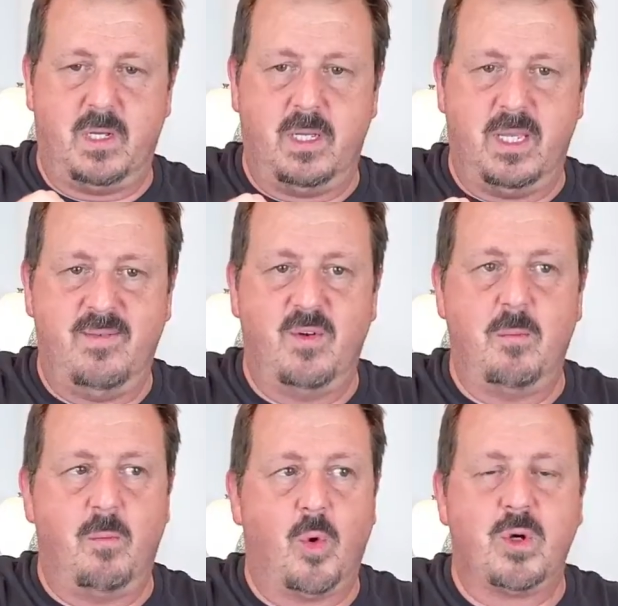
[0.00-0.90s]

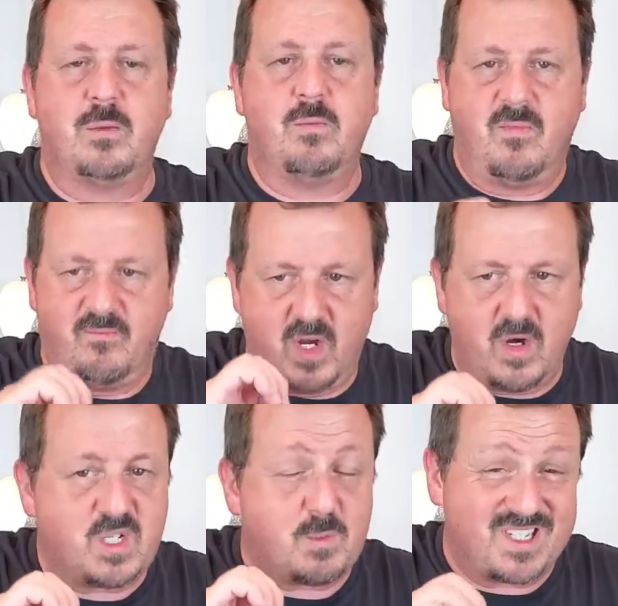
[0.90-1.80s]
even more,
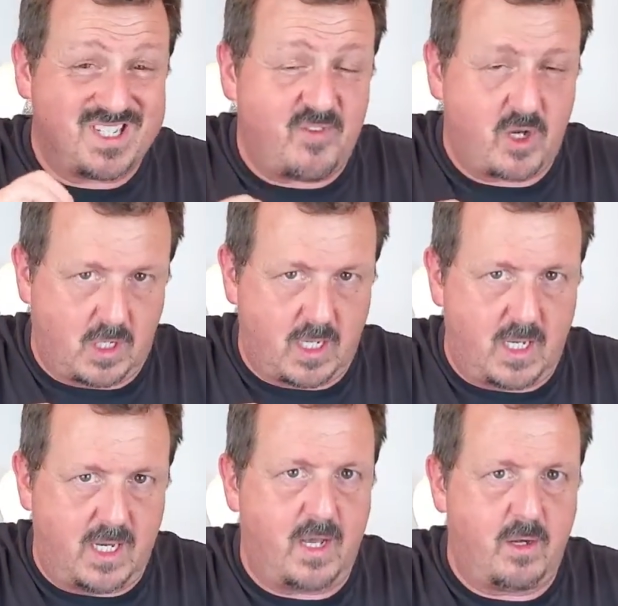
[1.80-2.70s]
very specifically
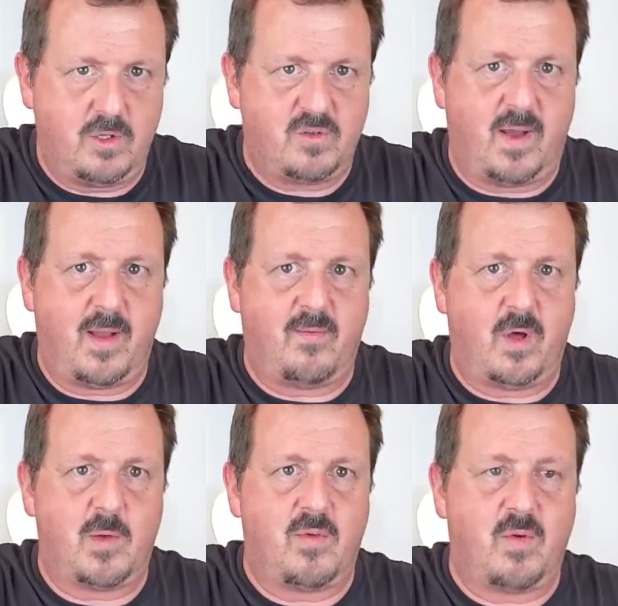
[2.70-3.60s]
on how to use
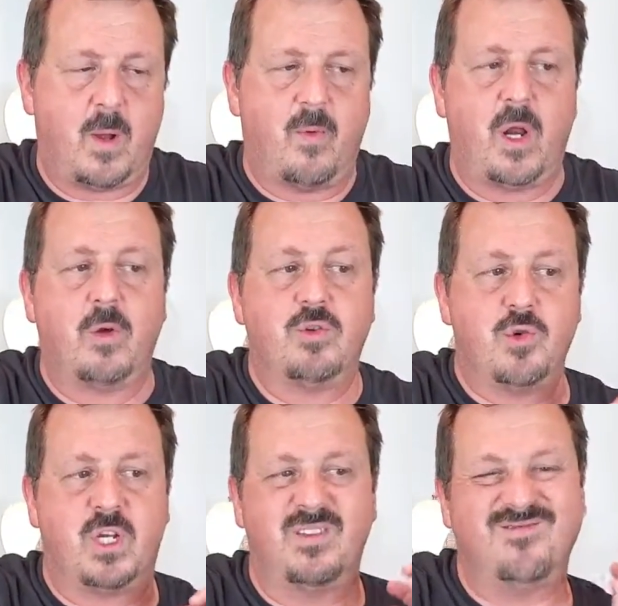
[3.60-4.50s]
volume and vibrato to
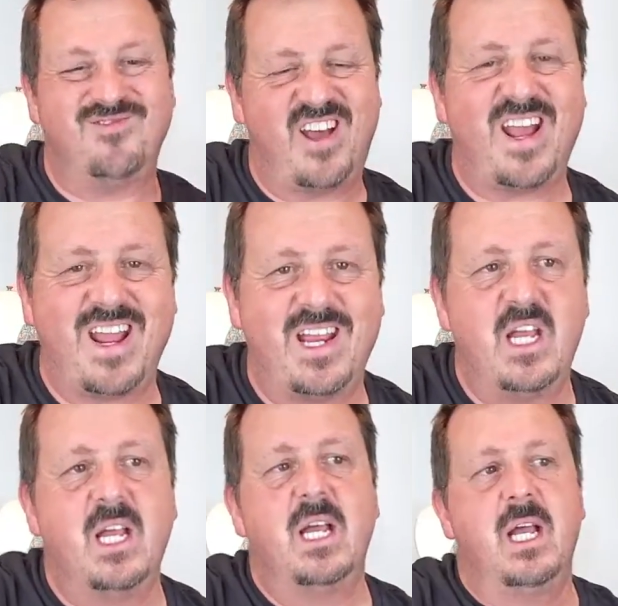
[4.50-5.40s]
convey
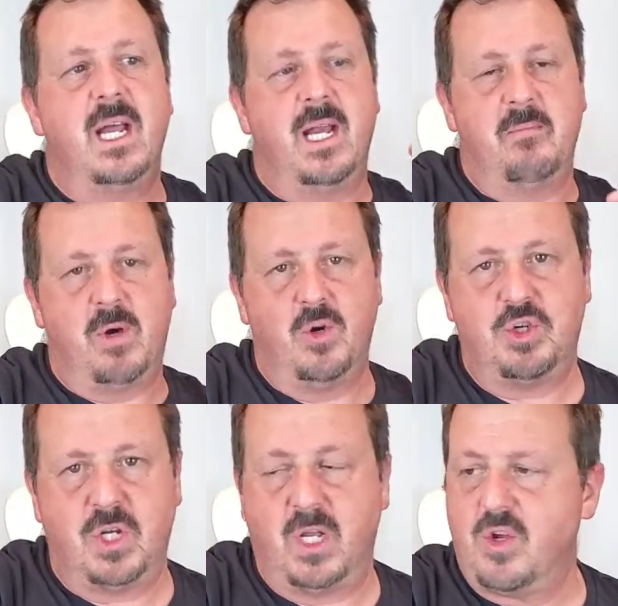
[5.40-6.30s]
an
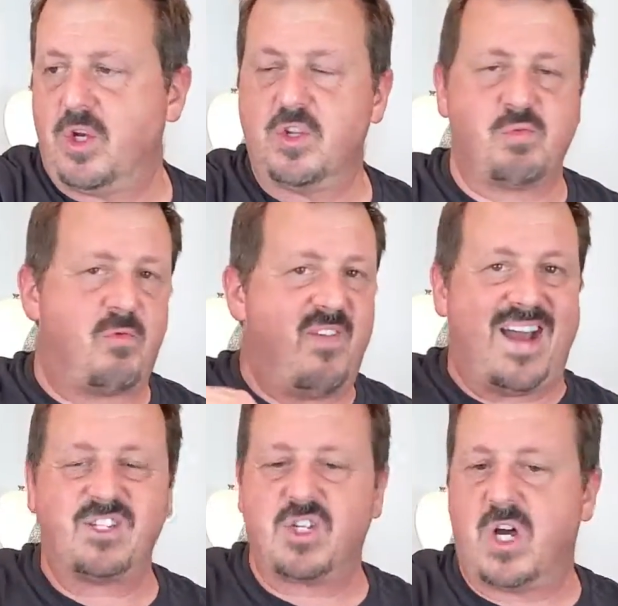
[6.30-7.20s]
emotion. Now you can do this with
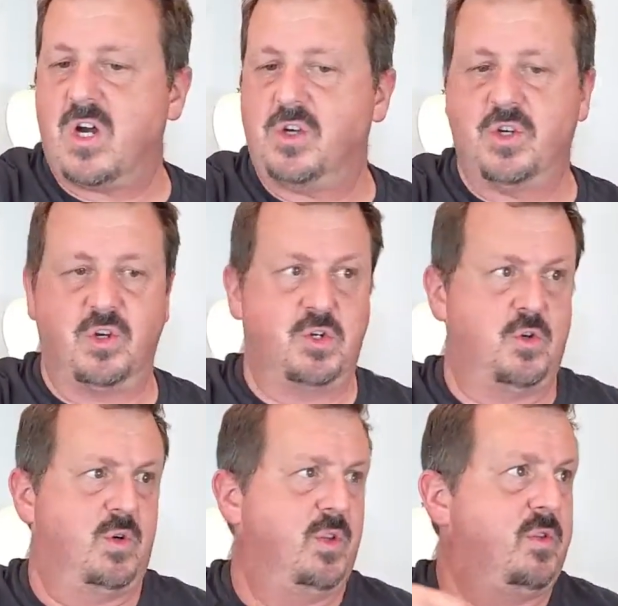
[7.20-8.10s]
fast songs, you can
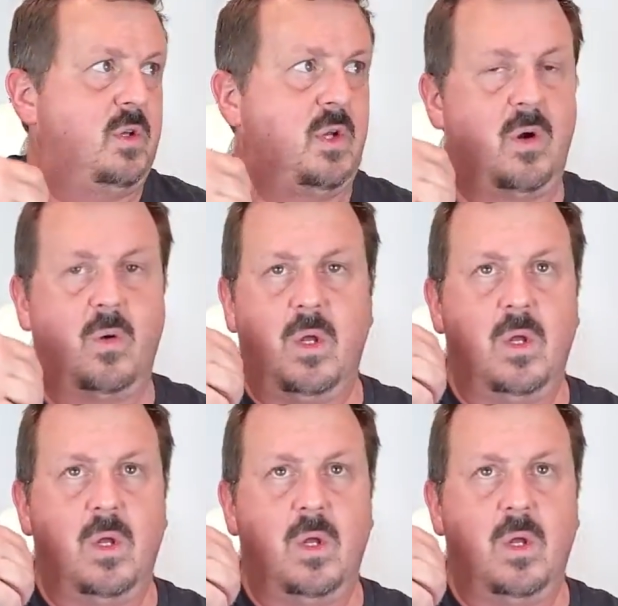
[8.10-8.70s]
do it with,